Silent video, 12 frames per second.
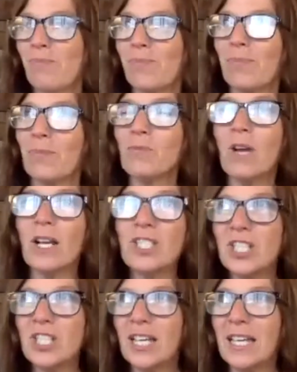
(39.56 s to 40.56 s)

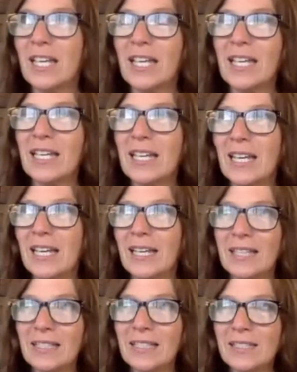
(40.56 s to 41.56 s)
rushing
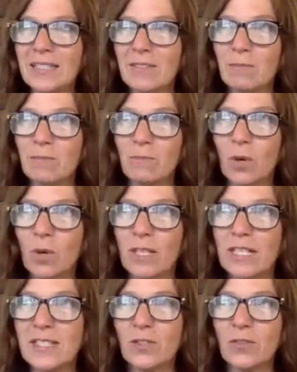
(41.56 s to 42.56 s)
and
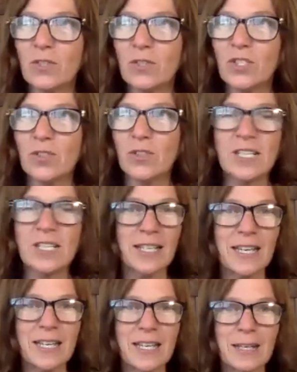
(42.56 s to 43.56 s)
wanting silver streaks and
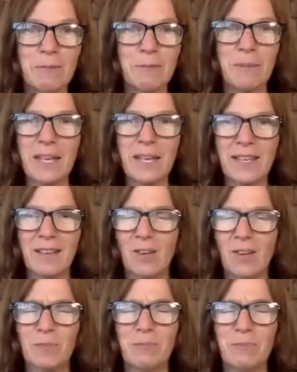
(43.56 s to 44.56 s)
getting pink
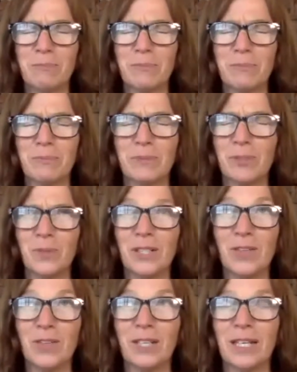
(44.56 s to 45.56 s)
or blue and
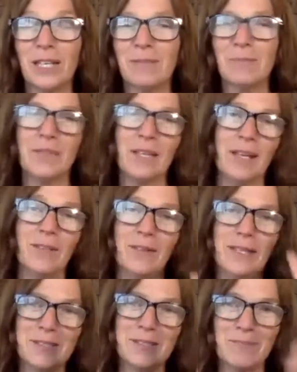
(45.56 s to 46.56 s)
green. Anyways.